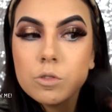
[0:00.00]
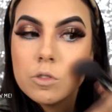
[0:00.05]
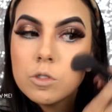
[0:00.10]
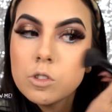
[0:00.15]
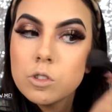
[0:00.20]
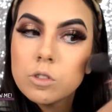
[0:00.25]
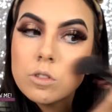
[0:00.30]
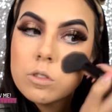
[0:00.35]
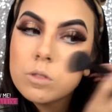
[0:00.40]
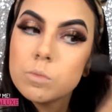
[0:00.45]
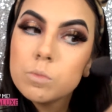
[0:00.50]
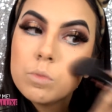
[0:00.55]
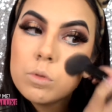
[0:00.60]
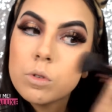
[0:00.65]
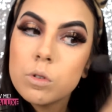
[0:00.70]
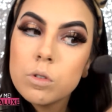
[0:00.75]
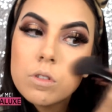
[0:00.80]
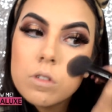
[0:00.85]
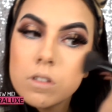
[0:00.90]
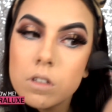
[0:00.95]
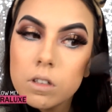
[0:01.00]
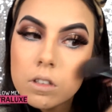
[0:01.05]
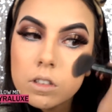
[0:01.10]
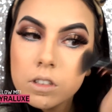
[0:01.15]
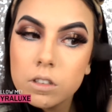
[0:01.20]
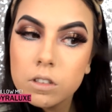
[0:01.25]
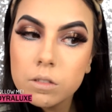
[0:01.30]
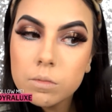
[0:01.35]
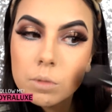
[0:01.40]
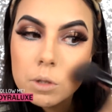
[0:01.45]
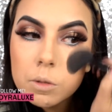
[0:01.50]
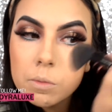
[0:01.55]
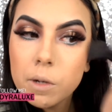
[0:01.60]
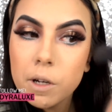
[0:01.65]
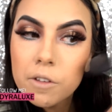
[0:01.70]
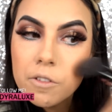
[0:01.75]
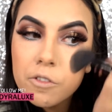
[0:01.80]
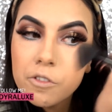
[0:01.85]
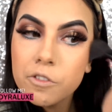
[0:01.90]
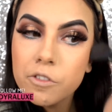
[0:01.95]
just bronze a little bit
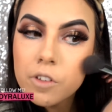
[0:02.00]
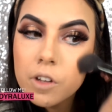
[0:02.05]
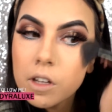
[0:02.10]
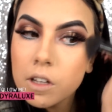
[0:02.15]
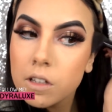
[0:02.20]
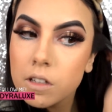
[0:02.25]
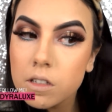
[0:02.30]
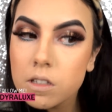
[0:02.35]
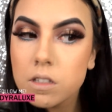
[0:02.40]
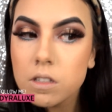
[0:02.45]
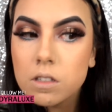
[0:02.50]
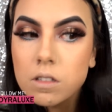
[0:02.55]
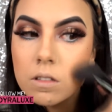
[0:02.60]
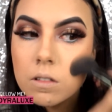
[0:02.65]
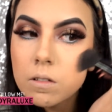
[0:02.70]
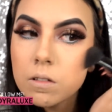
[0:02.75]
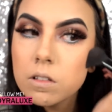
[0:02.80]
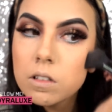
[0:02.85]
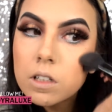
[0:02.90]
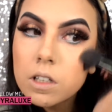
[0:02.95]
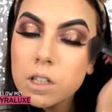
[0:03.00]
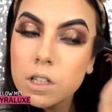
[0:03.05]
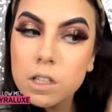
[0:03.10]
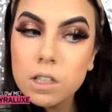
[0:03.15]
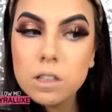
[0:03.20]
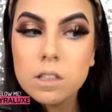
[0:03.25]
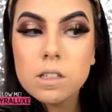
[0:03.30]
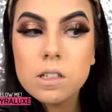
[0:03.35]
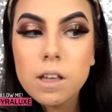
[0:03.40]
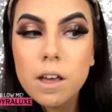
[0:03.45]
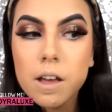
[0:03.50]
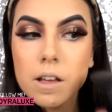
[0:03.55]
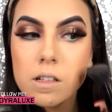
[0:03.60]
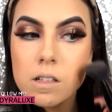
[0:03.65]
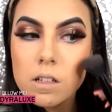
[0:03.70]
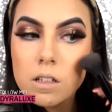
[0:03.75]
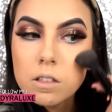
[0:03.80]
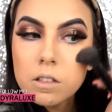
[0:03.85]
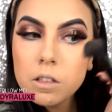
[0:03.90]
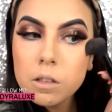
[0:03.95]
my face. This
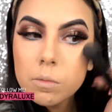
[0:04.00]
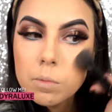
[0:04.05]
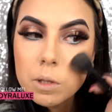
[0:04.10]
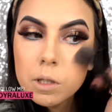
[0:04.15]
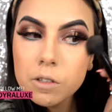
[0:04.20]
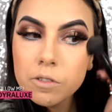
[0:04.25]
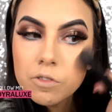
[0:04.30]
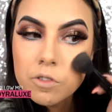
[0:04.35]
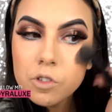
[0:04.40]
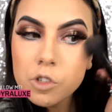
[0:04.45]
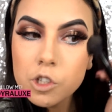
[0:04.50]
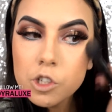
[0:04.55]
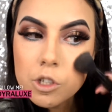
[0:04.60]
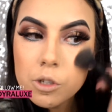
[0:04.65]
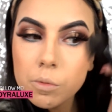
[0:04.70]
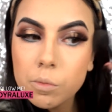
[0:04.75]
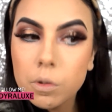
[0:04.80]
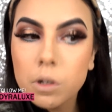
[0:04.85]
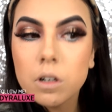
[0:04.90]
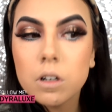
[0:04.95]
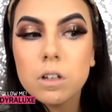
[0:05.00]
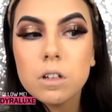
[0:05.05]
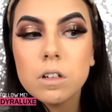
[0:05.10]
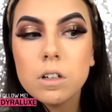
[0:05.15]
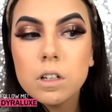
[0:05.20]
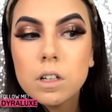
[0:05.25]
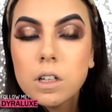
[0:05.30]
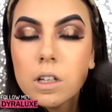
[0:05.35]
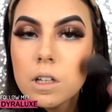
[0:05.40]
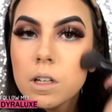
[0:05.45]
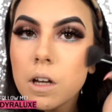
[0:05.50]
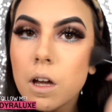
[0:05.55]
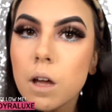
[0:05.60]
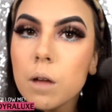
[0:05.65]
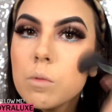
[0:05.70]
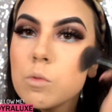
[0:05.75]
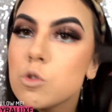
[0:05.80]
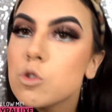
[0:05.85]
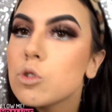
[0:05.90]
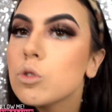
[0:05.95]
has a little bit of shimmer
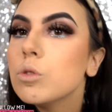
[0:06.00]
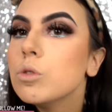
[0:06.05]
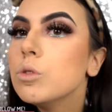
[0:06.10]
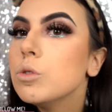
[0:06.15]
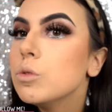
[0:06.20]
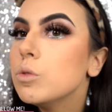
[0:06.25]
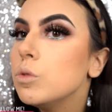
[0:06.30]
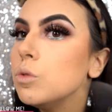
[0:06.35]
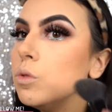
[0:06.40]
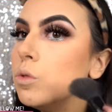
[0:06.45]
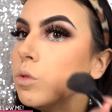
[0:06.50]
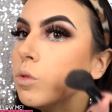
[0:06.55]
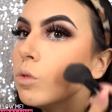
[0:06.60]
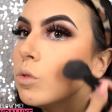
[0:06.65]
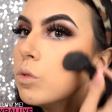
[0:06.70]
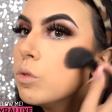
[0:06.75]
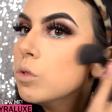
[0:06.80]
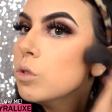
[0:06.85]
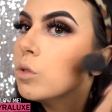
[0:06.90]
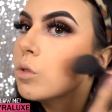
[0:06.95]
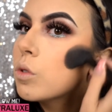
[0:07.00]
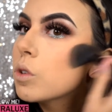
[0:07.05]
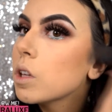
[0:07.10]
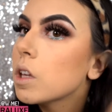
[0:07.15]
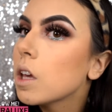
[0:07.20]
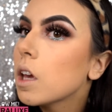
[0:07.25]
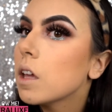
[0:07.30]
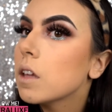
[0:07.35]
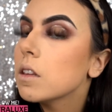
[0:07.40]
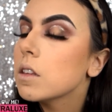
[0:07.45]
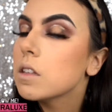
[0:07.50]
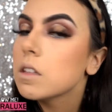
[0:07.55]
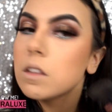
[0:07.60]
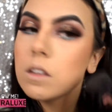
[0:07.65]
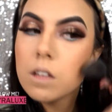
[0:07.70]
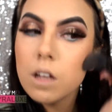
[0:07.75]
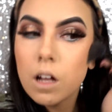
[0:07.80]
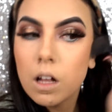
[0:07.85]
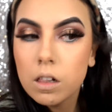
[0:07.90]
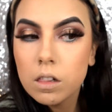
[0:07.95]
I'm sure you can't
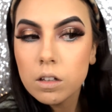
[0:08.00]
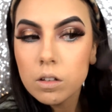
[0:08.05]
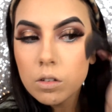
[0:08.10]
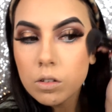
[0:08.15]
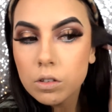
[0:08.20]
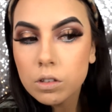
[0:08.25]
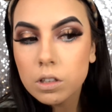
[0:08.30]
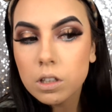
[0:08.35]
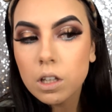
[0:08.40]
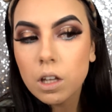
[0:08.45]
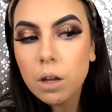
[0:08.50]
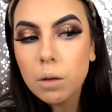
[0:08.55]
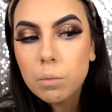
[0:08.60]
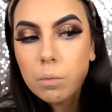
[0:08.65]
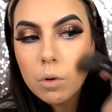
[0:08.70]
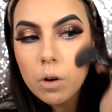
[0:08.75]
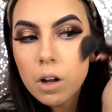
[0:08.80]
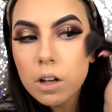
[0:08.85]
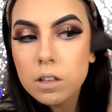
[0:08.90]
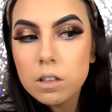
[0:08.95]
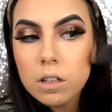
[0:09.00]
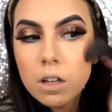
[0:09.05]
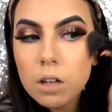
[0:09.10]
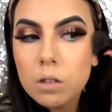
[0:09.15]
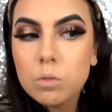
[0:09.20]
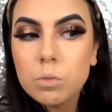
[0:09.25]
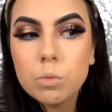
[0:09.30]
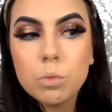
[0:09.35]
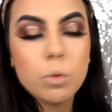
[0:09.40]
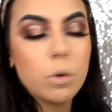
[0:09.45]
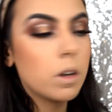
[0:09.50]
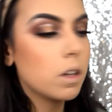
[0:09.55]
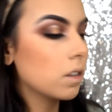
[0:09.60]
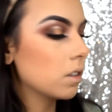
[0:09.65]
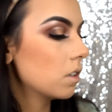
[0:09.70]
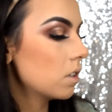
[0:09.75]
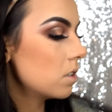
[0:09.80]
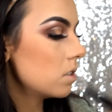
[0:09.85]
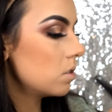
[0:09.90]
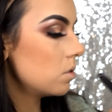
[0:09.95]
tell on camera that
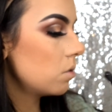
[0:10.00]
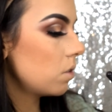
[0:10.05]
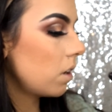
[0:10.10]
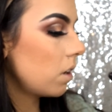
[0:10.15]
well because you